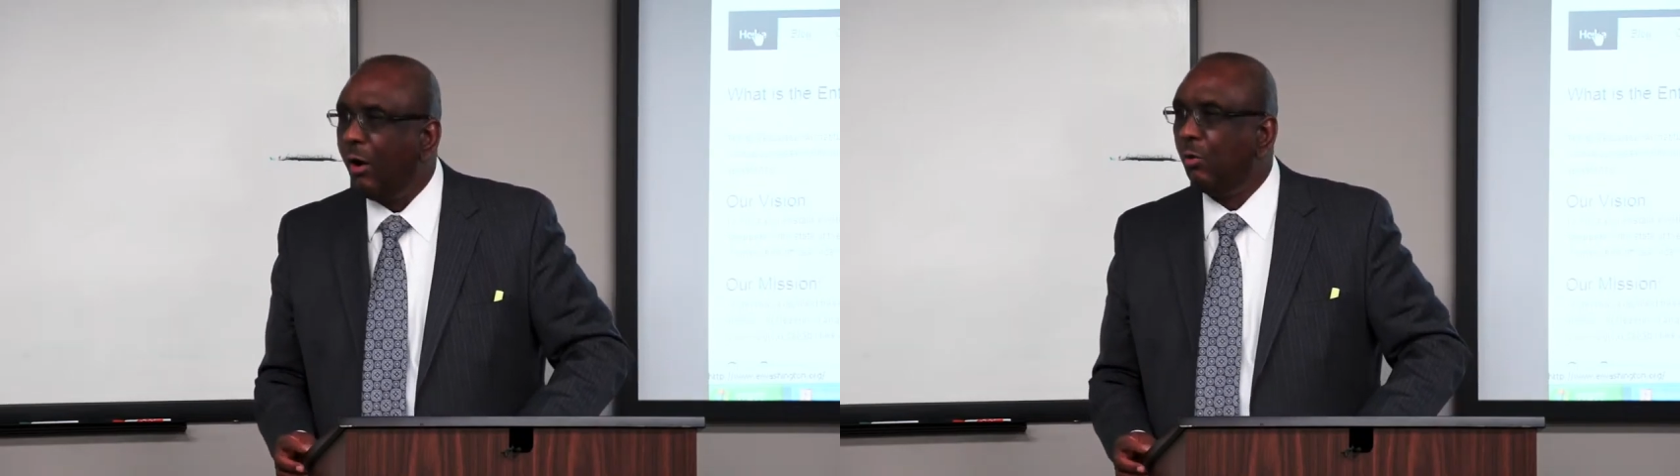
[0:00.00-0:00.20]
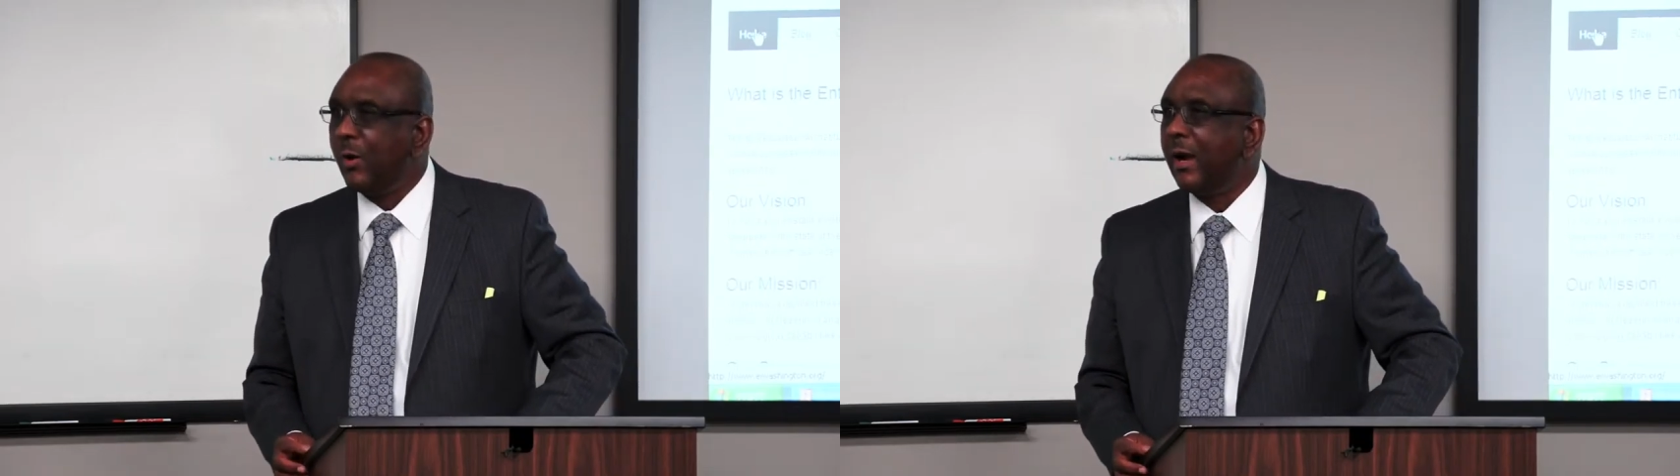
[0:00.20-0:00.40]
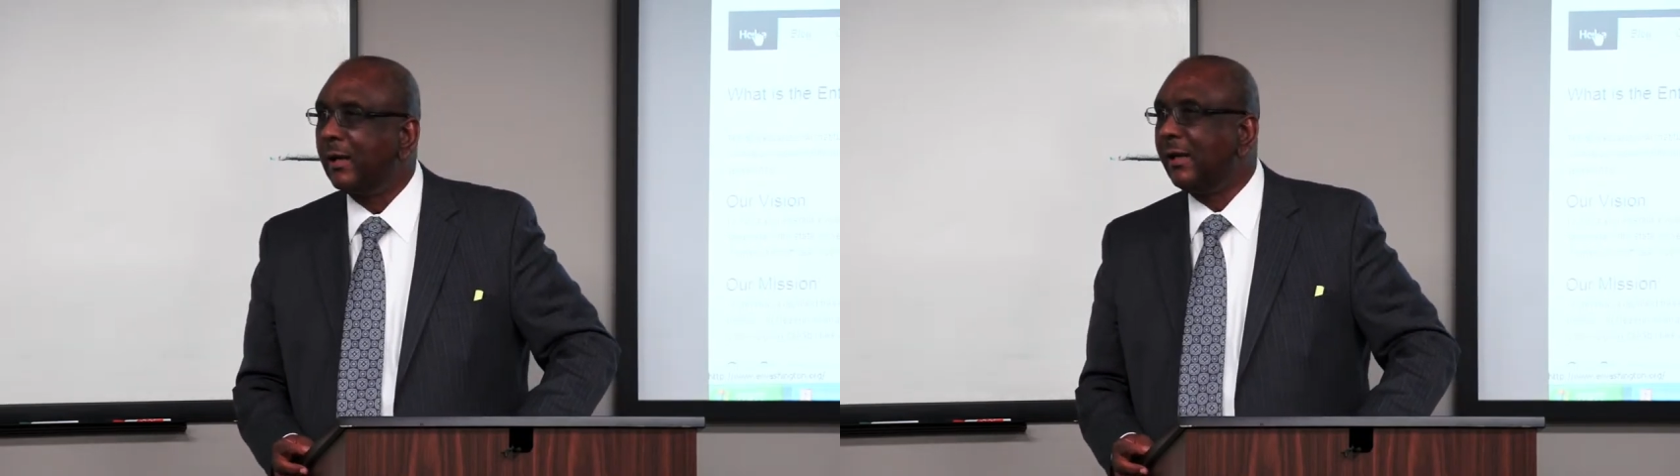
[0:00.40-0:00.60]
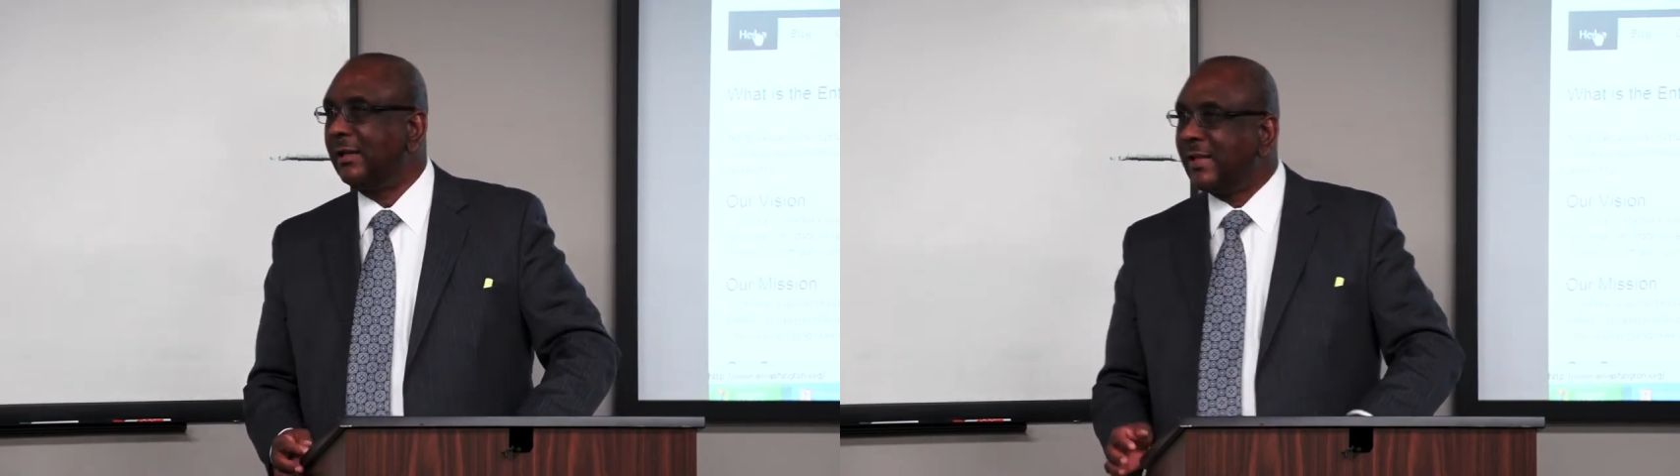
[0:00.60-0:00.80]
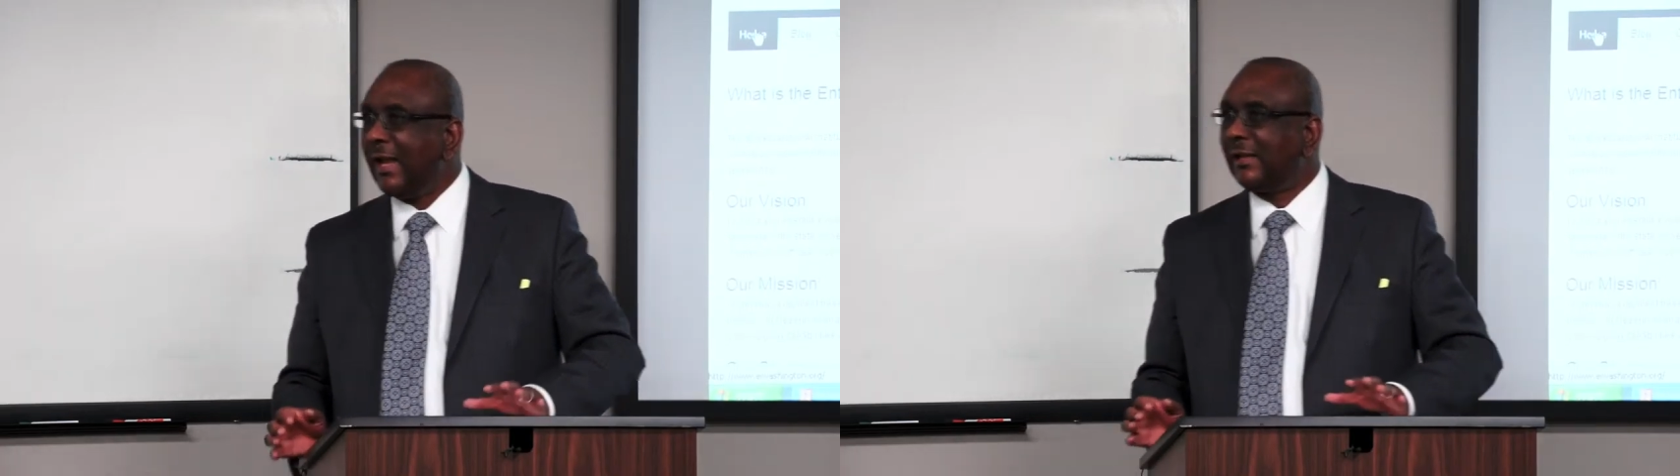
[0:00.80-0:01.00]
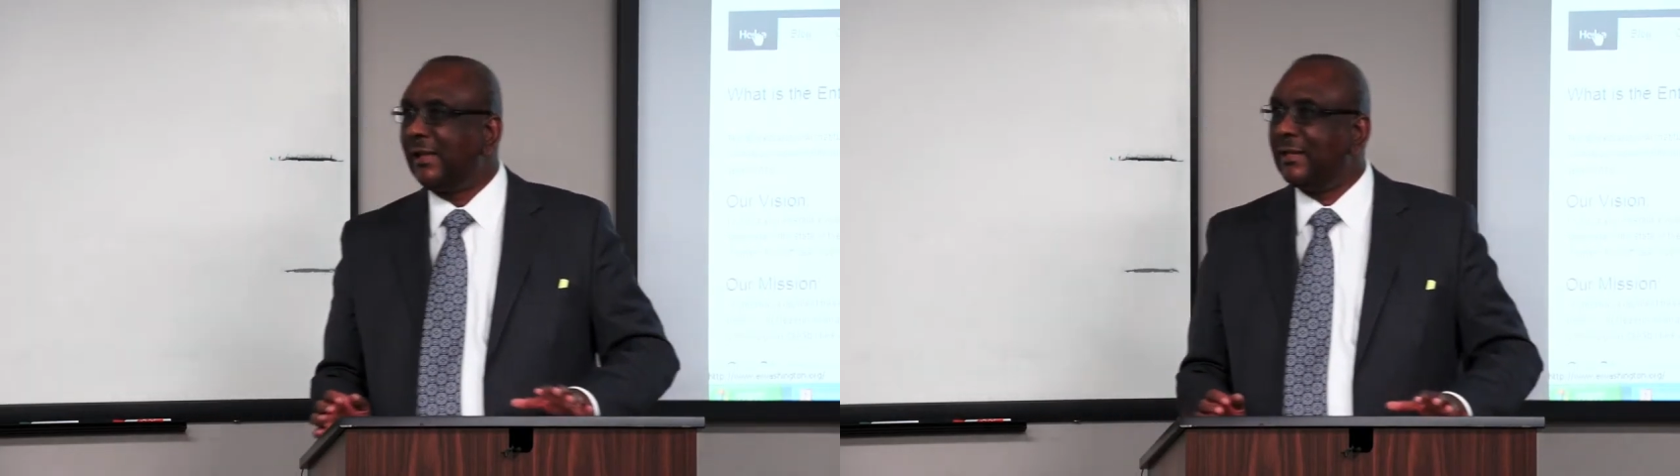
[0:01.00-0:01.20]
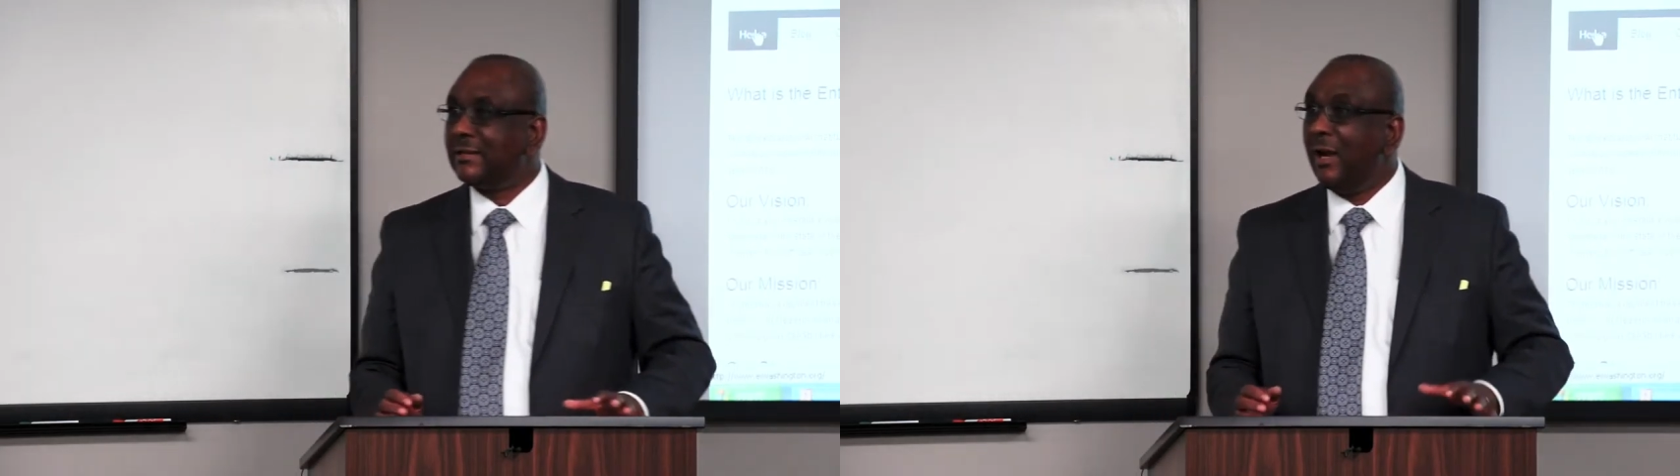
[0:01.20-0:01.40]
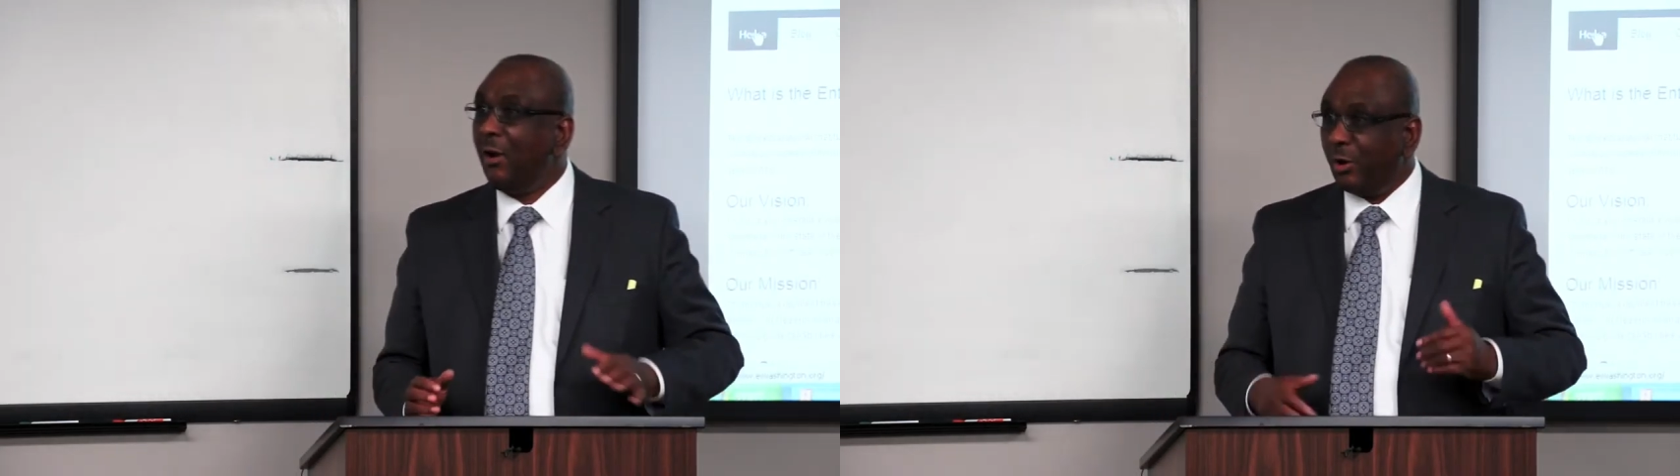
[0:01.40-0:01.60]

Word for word: oh, we aren't going to take this,